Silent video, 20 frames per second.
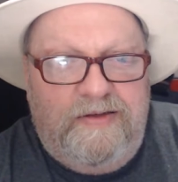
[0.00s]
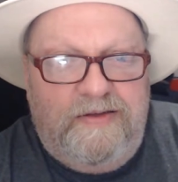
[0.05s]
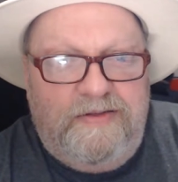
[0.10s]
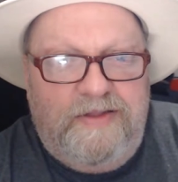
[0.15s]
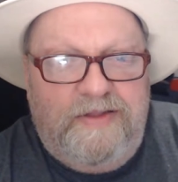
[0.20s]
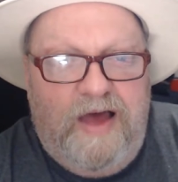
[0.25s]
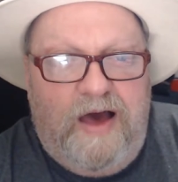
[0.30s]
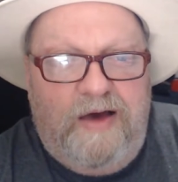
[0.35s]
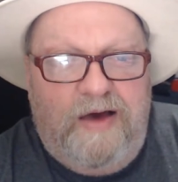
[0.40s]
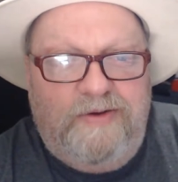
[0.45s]

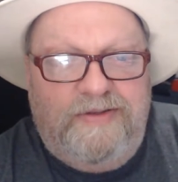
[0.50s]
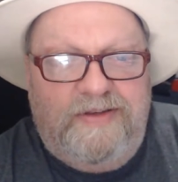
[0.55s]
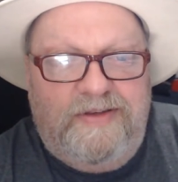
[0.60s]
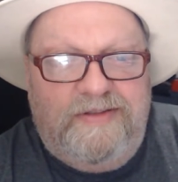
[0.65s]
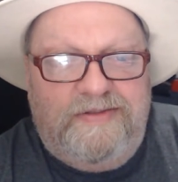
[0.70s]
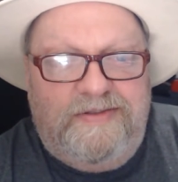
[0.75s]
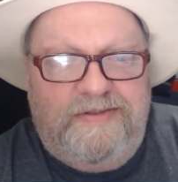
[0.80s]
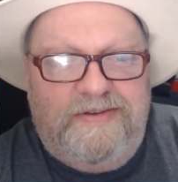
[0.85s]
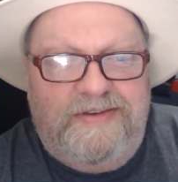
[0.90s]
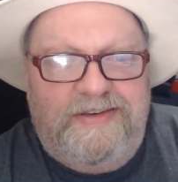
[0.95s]
No,
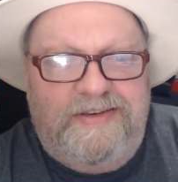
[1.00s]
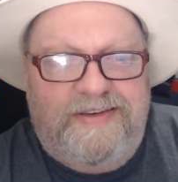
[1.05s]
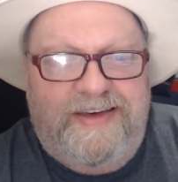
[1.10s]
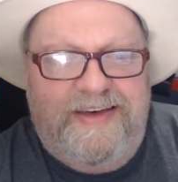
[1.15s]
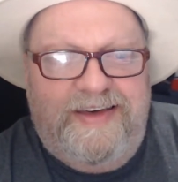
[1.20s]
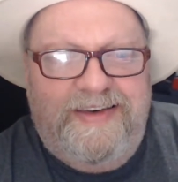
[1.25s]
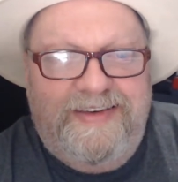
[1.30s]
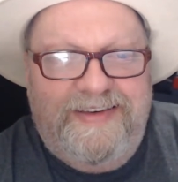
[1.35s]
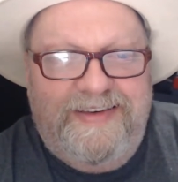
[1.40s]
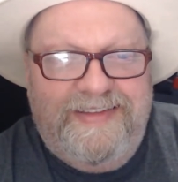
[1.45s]

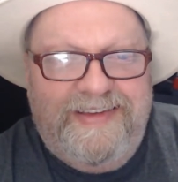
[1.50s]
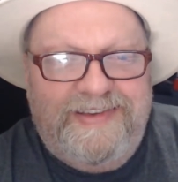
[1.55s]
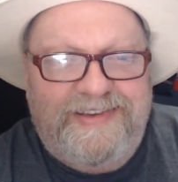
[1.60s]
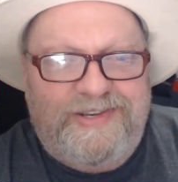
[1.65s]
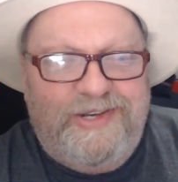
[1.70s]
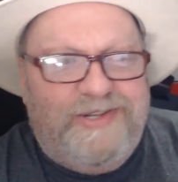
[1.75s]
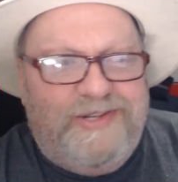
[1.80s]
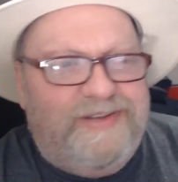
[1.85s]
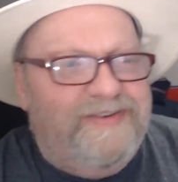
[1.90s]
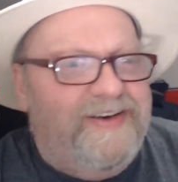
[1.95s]
this
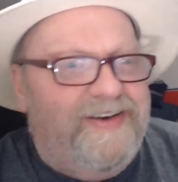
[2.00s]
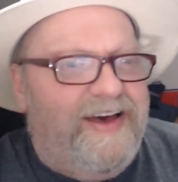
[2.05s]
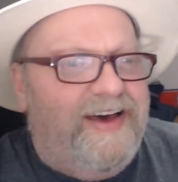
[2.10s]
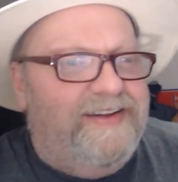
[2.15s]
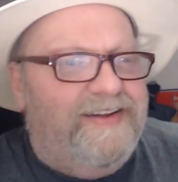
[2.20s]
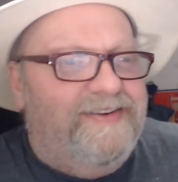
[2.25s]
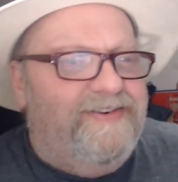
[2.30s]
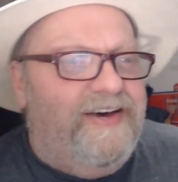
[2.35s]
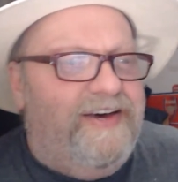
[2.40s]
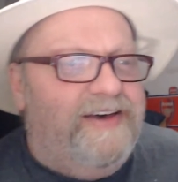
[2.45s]
is to
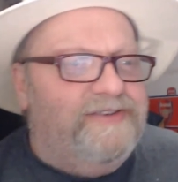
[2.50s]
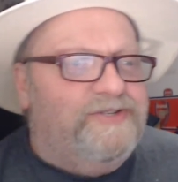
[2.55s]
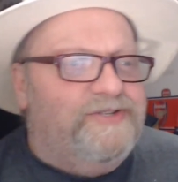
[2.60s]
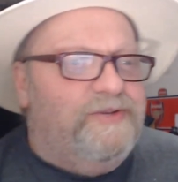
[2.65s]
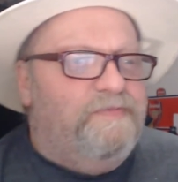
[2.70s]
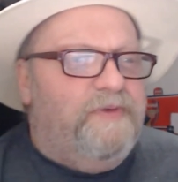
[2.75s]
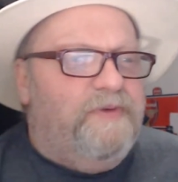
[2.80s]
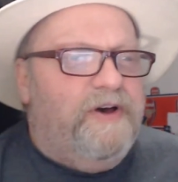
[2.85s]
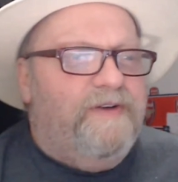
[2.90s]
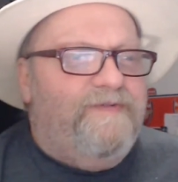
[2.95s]
Anna X.
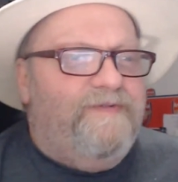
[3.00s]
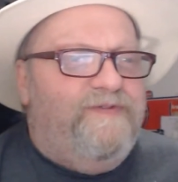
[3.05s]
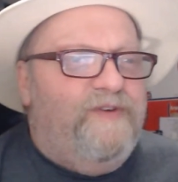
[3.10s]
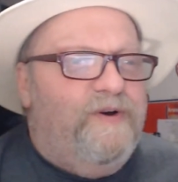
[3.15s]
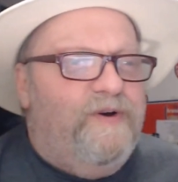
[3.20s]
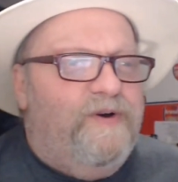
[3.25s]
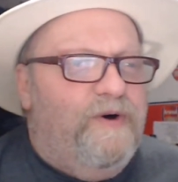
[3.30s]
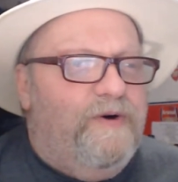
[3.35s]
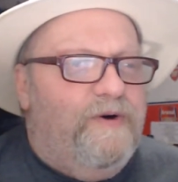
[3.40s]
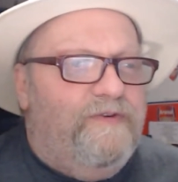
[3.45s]
The bird
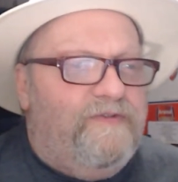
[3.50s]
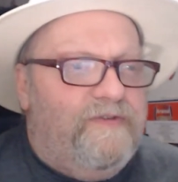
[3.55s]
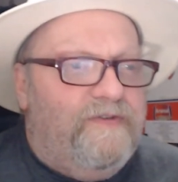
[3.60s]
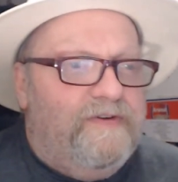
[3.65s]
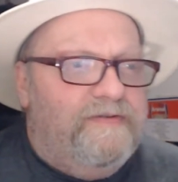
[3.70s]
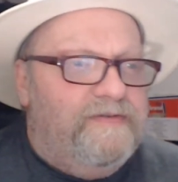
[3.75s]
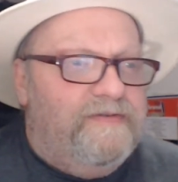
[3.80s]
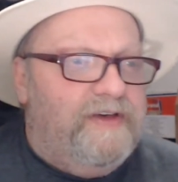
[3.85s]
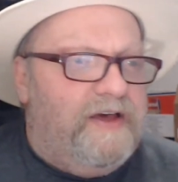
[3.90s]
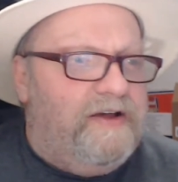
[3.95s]
flew off.
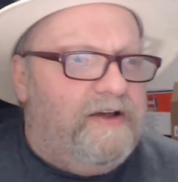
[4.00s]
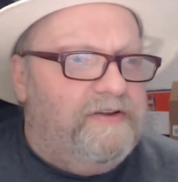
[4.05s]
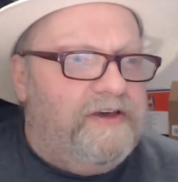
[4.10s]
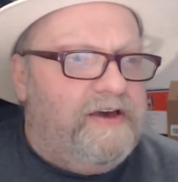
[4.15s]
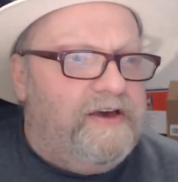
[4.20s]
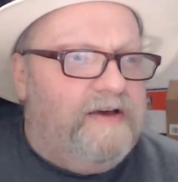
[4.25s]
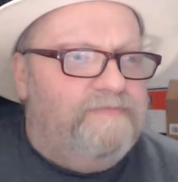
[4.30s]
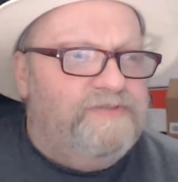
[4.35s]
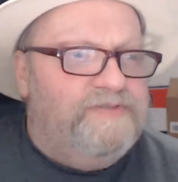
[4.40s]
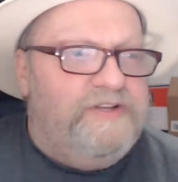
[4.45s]
It only
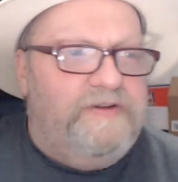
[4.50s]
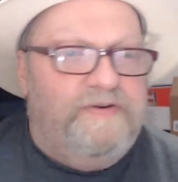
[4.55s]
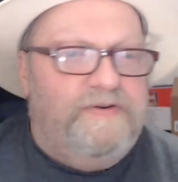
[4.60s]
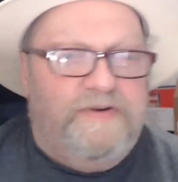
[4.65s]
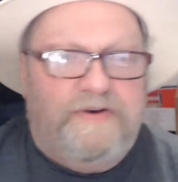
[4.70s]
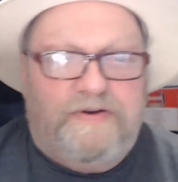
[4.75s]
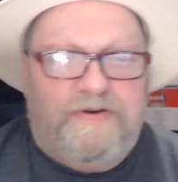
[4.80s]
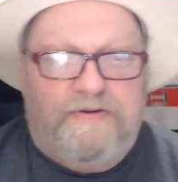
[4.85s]
comes along at